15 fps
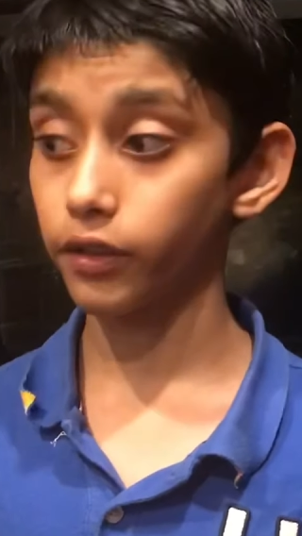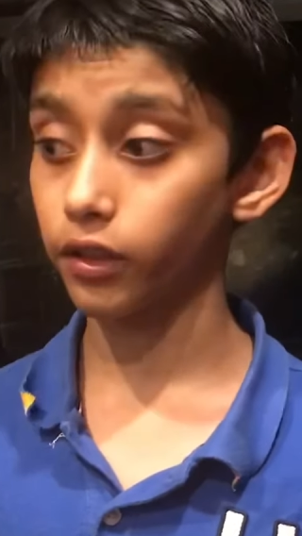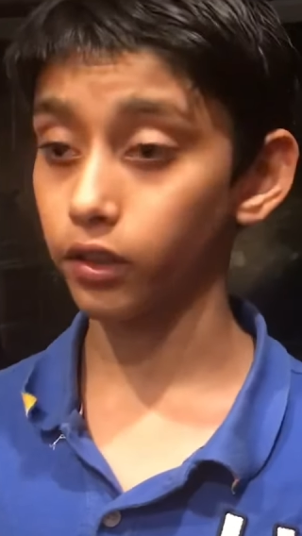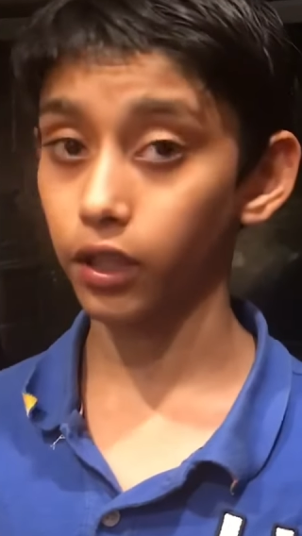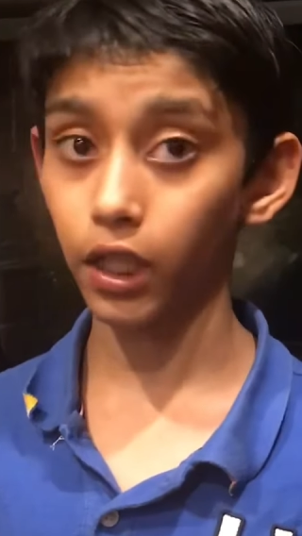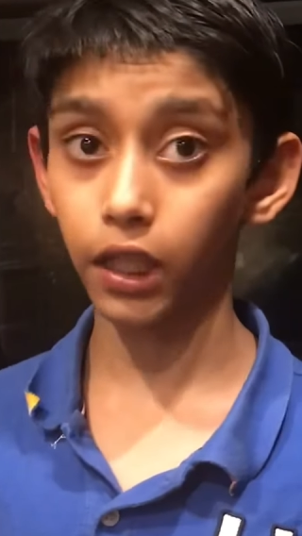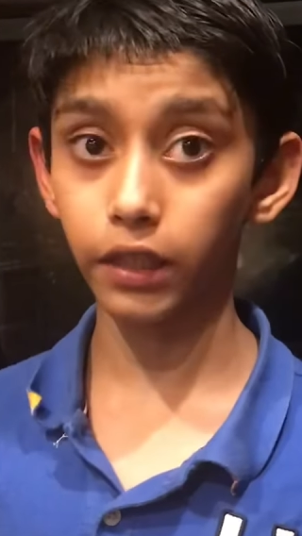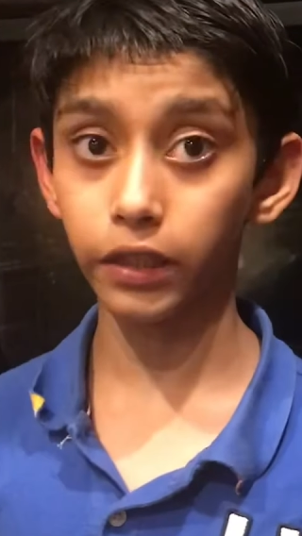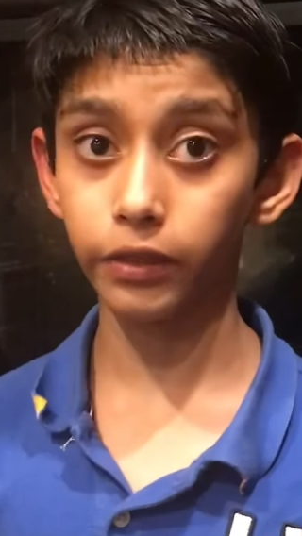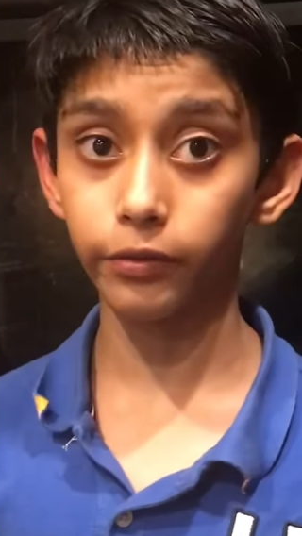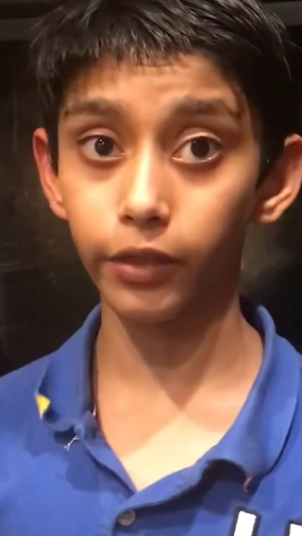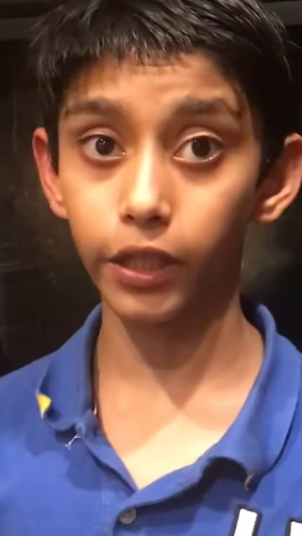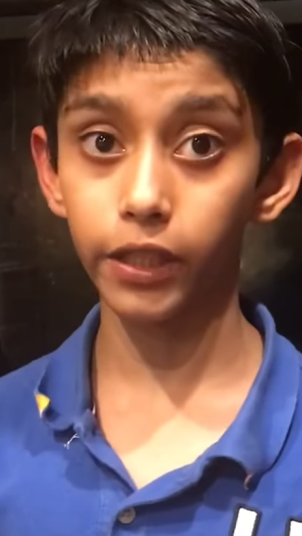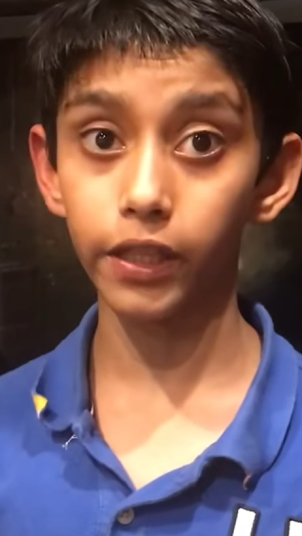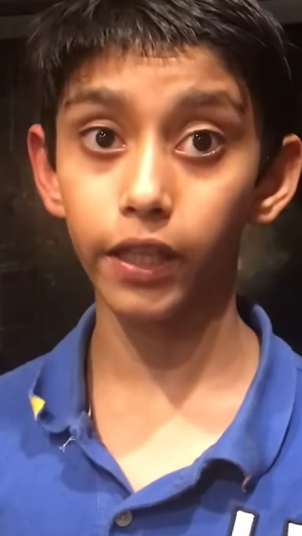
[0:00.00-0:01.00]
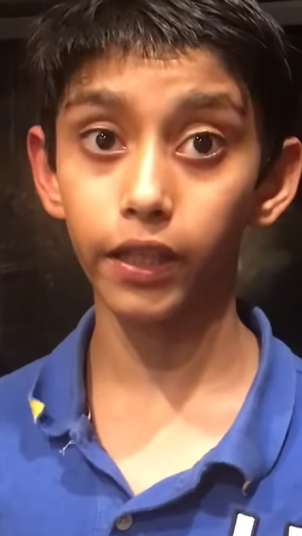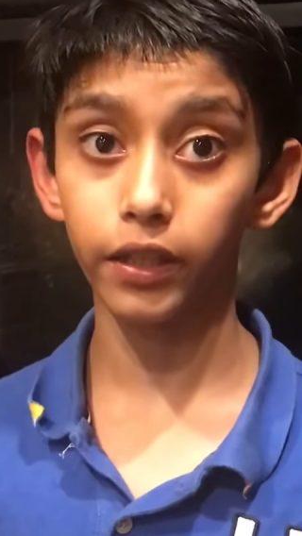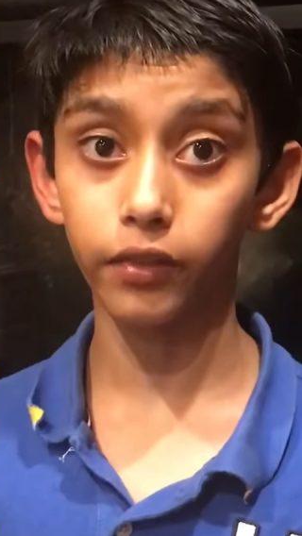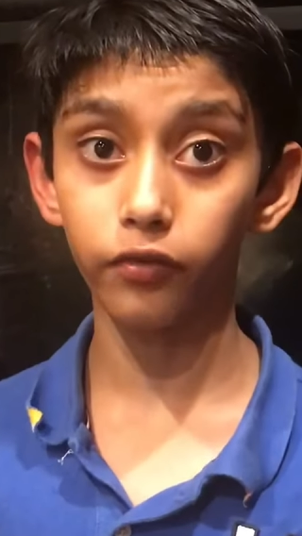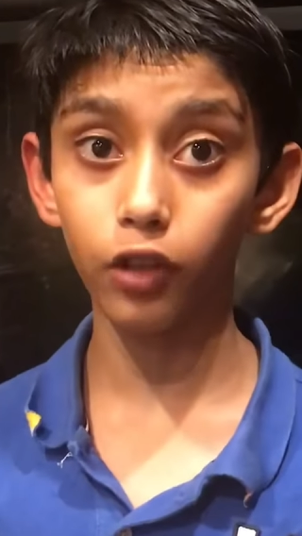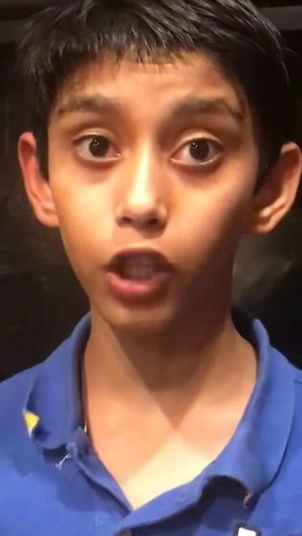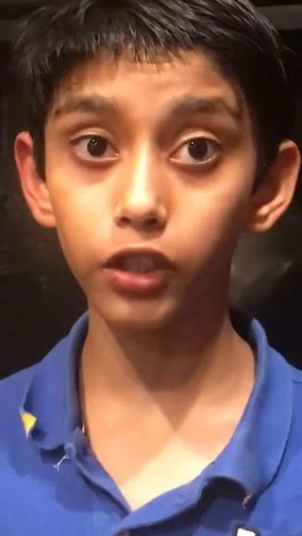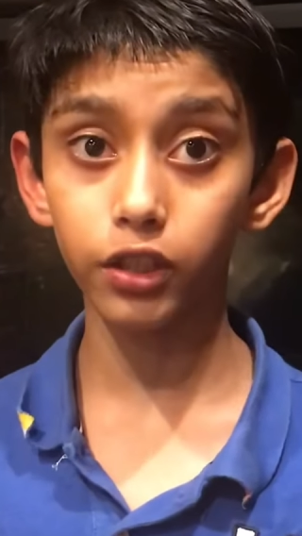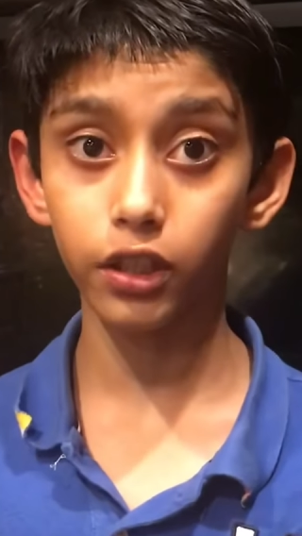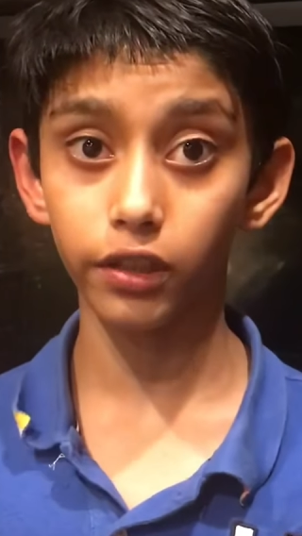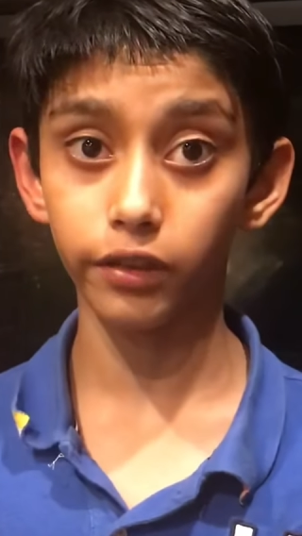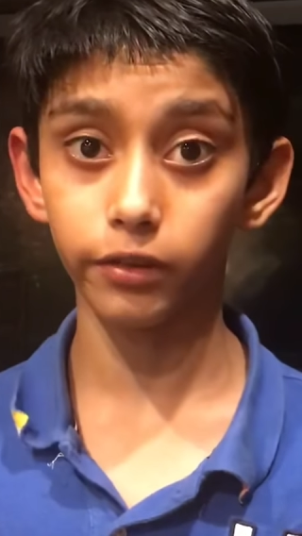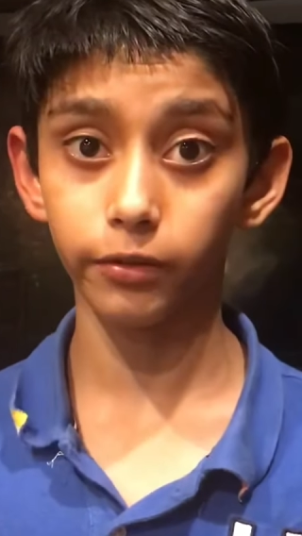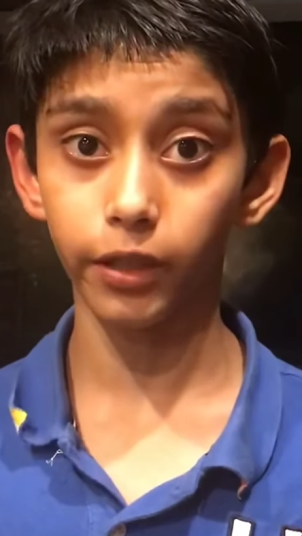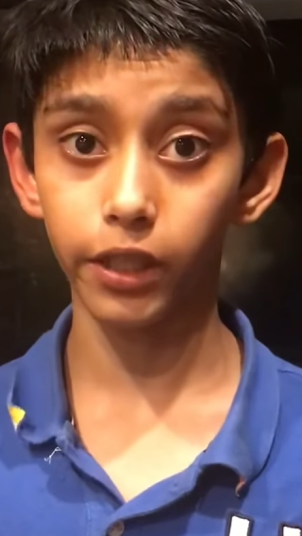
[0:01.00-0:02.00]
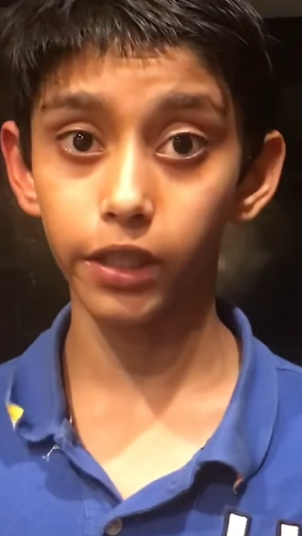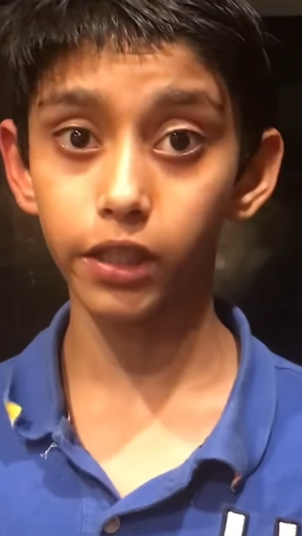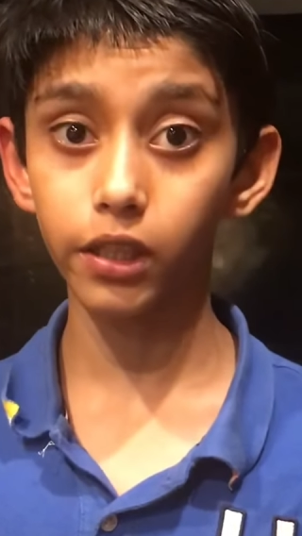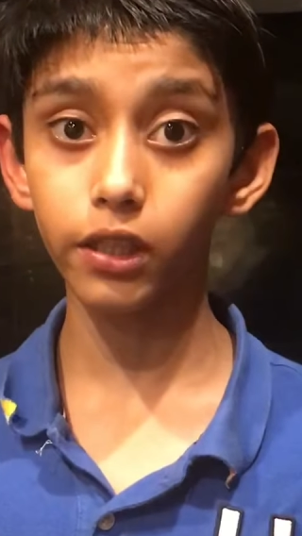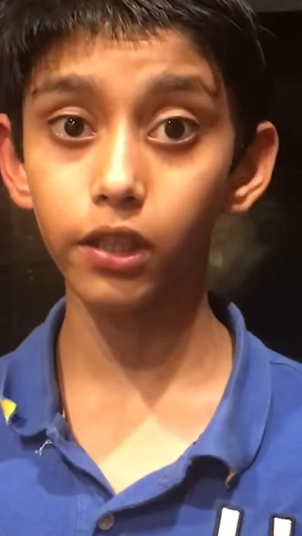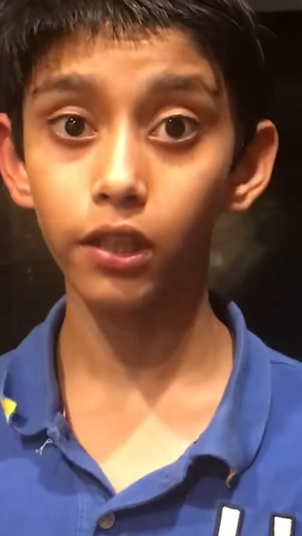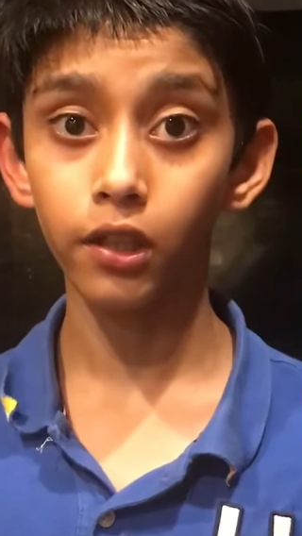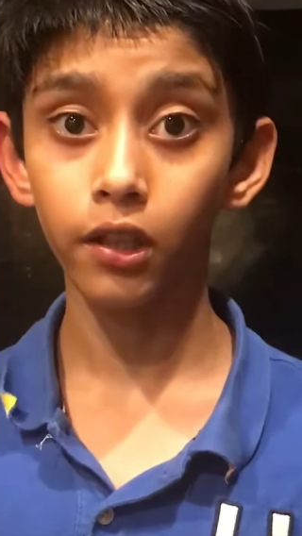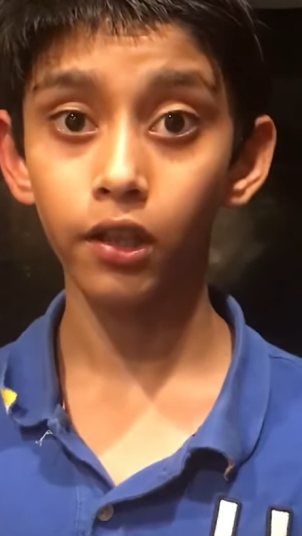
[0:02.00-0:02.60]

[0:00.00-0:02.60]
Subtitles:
the cake is ready, and the frosting is ready.